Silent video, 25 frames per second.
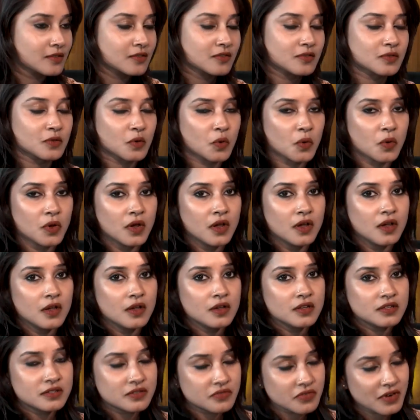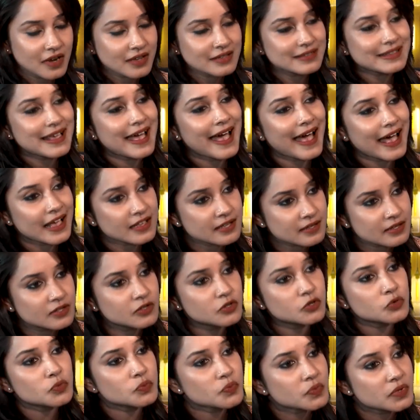So True stress has
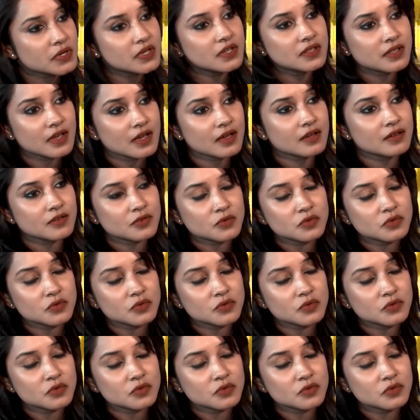to be there.